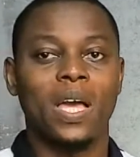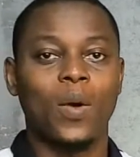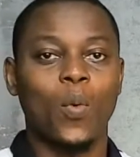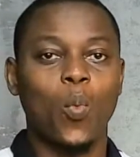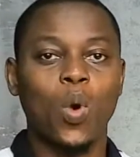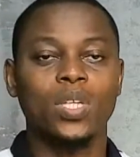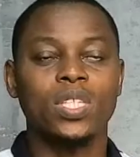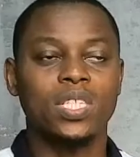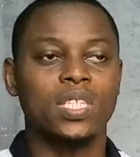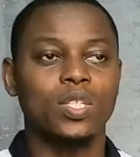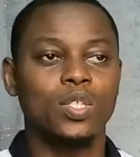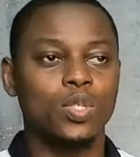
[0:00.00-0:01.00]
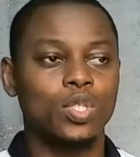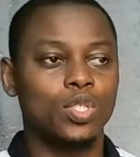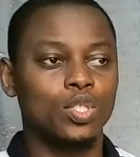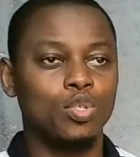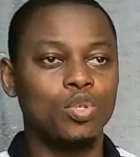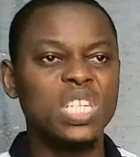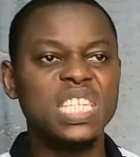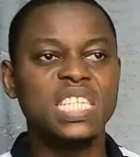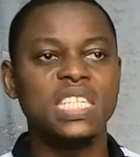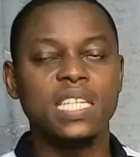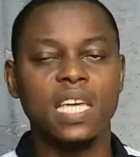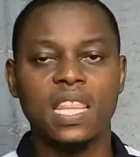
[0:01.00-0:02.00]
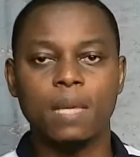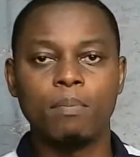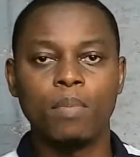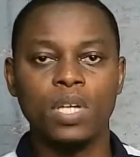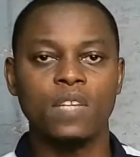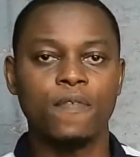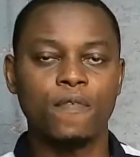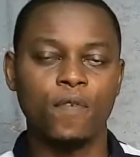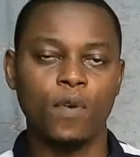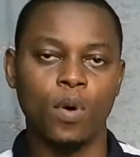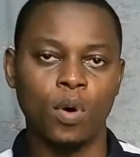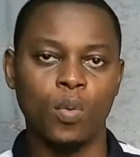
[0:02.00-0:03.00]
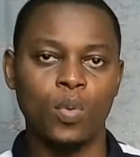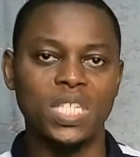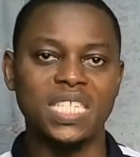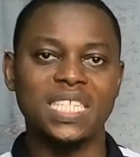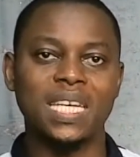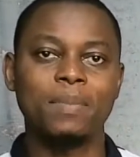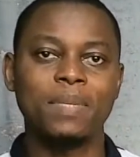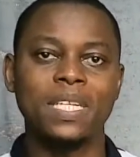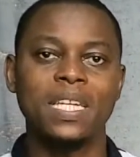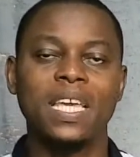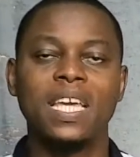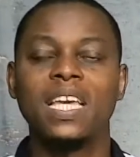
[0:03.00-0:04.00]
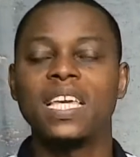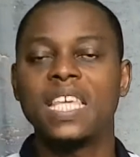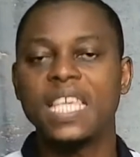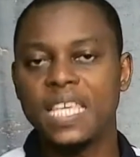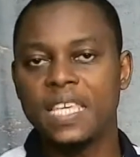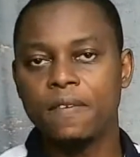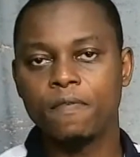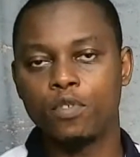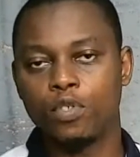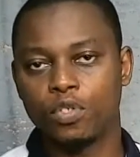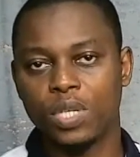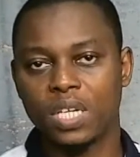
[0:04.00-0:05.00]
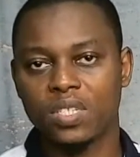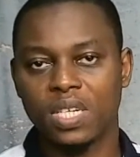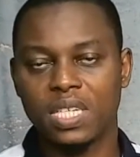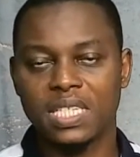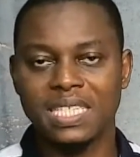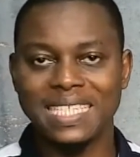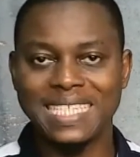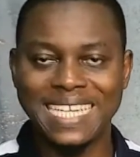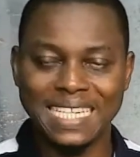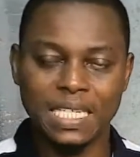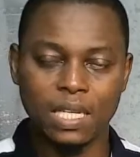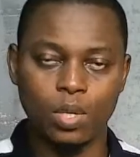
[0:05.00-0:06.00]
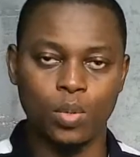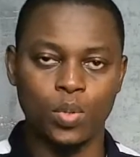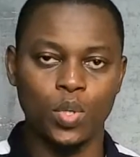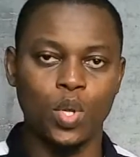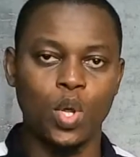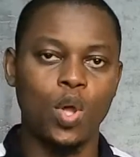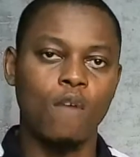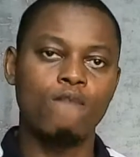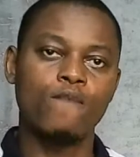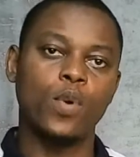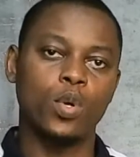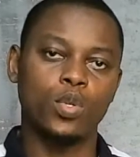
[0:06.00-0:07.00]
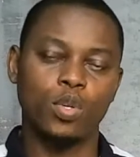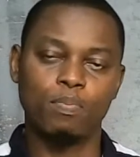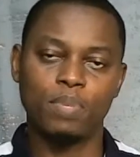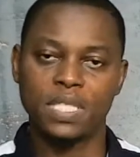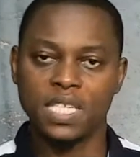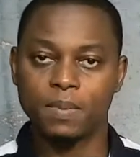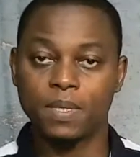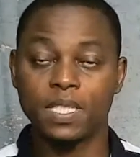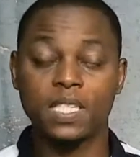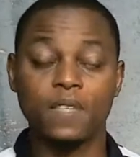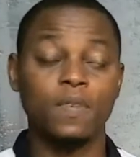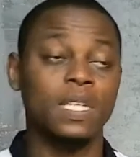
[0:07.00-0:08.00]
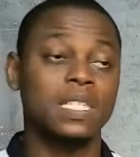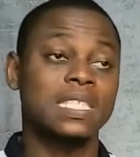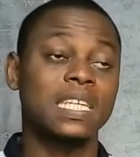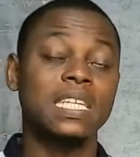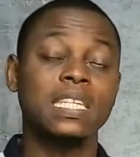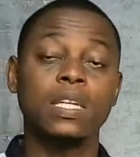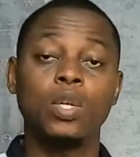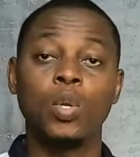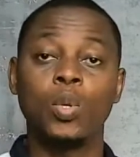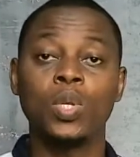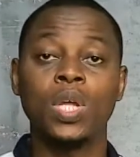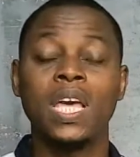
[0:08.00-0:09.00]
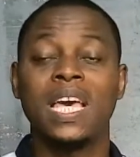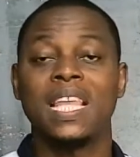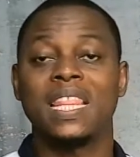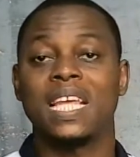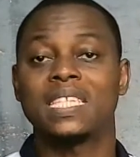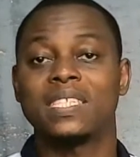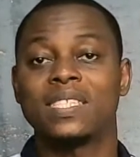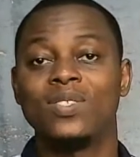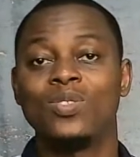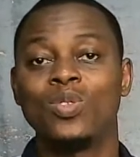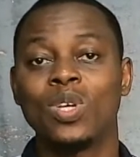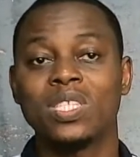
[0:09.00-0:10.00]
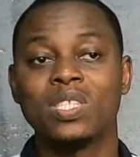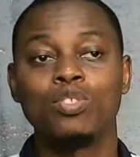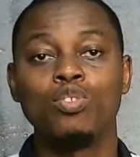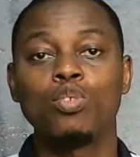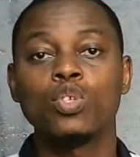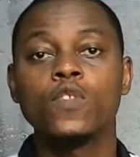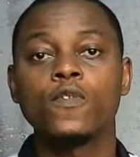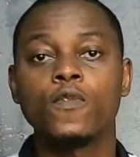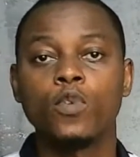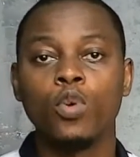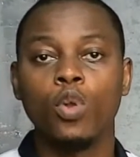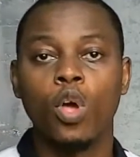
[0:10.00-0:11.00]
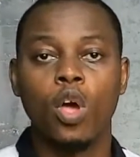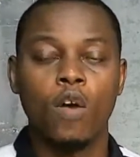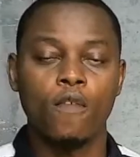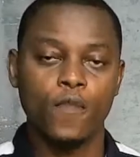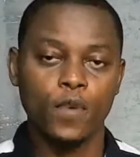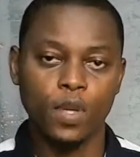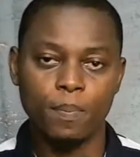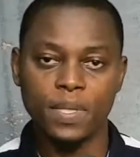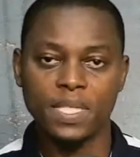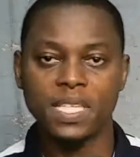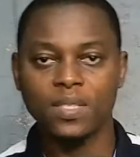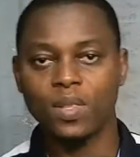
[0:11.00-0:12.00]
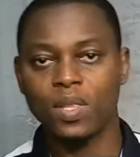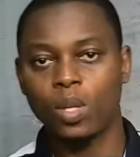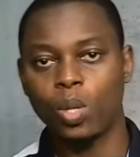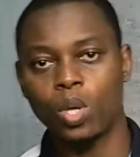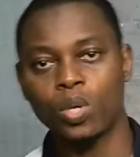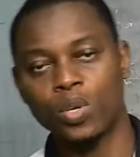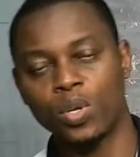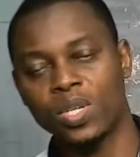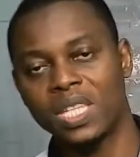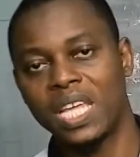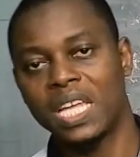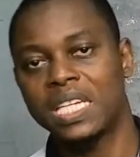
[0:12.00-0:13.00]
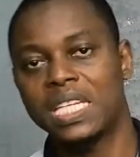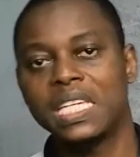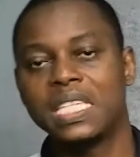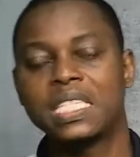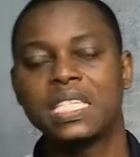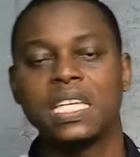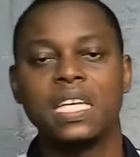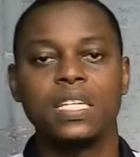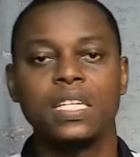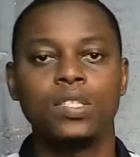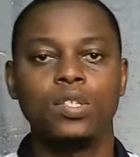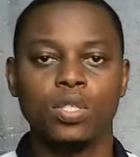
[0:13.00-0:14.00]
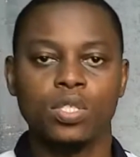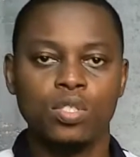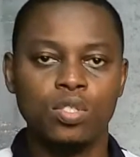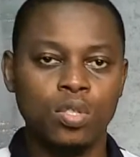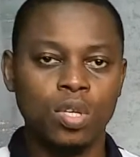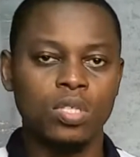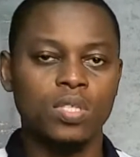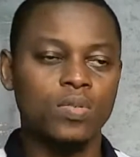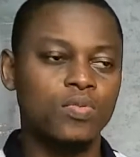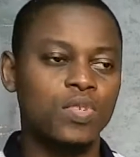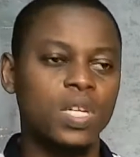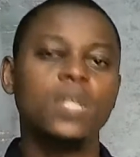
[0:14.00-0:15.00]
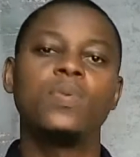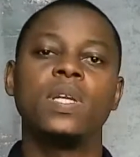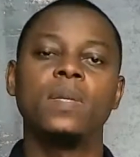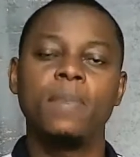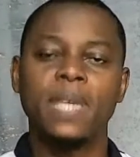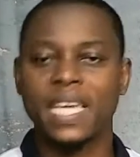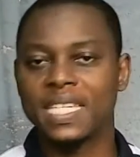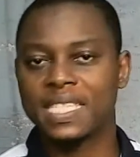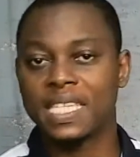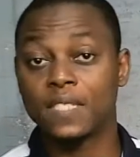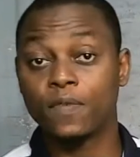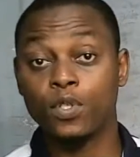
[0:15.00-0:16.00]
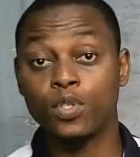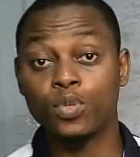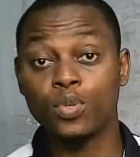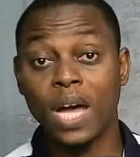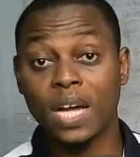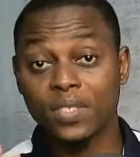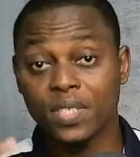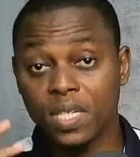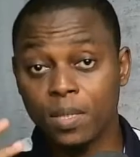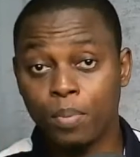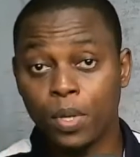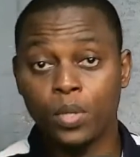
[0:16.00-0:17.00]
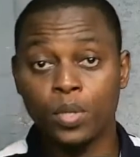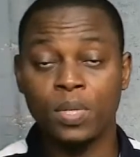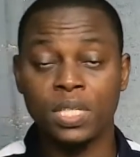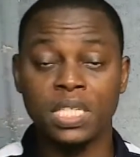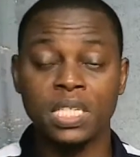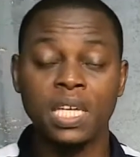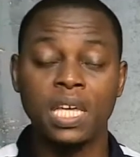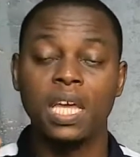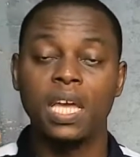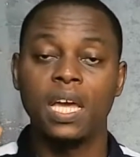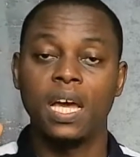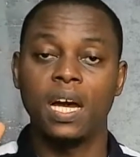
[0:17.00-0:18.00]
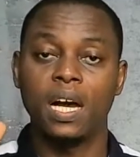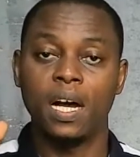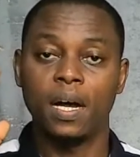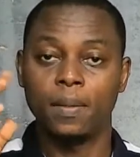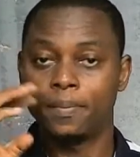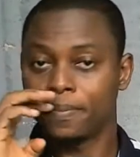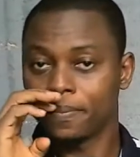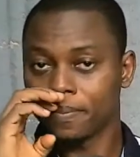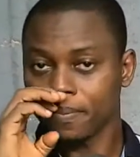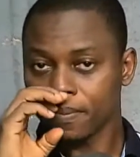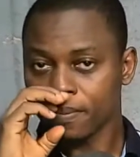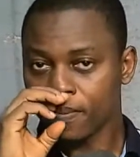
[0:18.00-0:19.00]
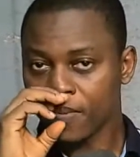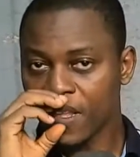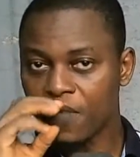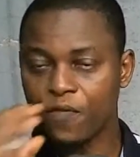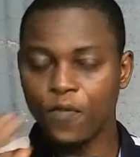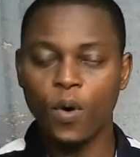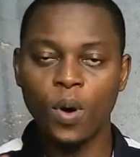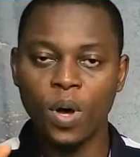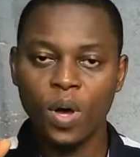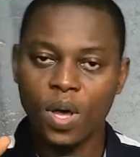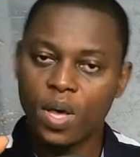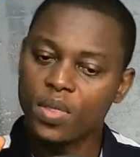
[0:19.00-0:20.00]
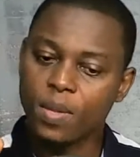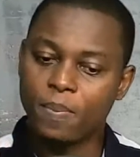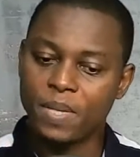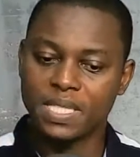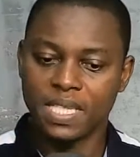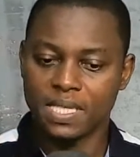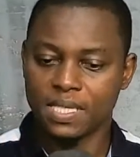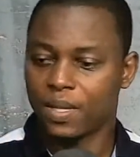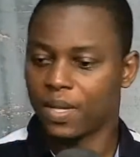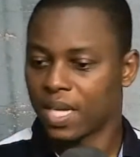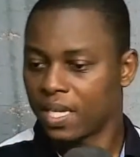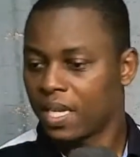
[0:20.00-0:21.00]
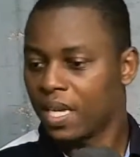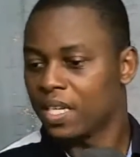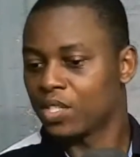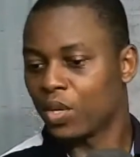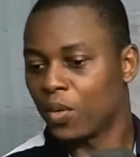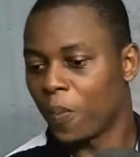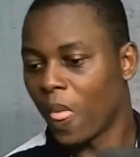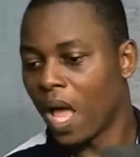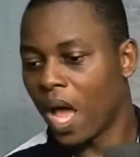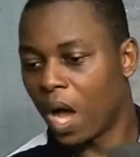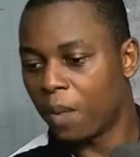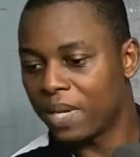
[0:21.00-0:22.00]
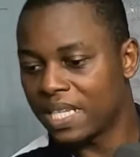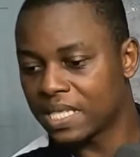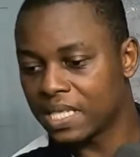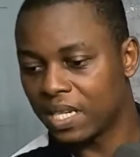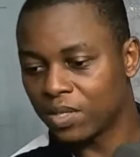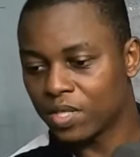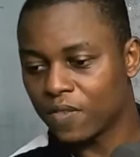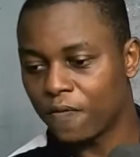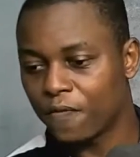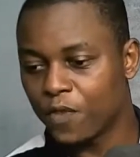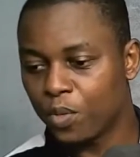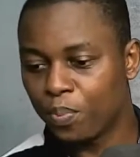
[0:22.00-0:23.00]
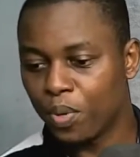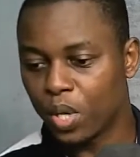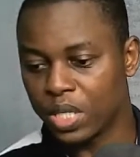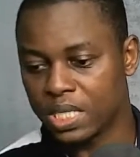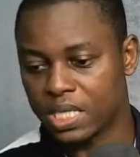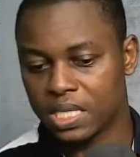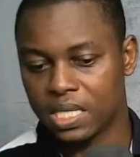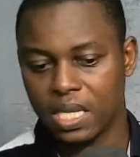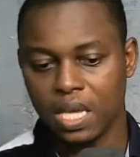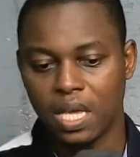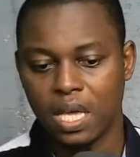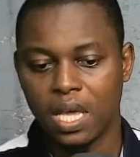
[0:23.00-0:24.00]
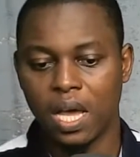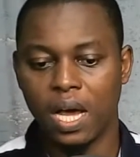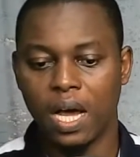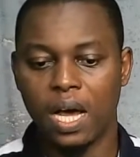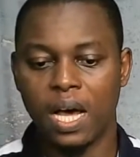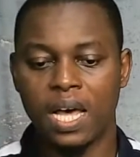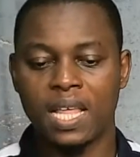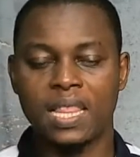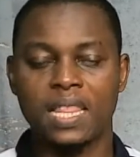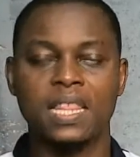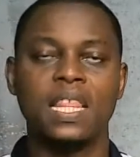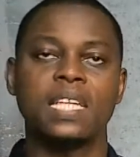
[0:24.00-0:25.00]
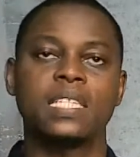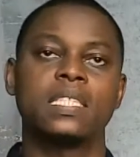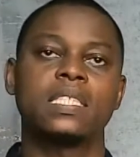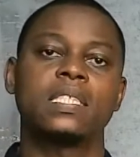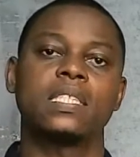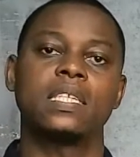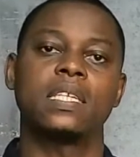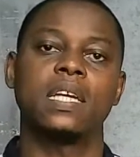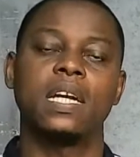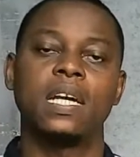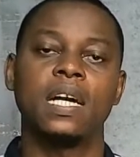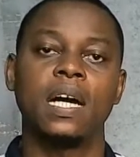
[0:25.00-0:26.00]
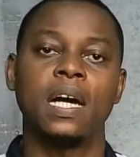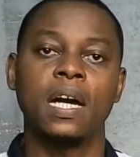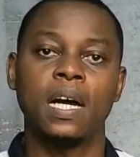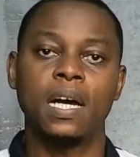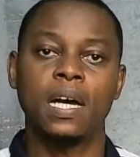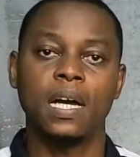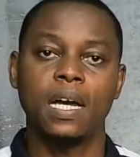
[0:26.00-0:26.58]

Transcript: what you need the money for would determine if you should actually get a loan for your business. Because if you're taking a loan that is not useful for your business on the long run, then it does not really, really make any sense for you to actually borrow money um, for the business. Okay. So I'll be listing out a few points that are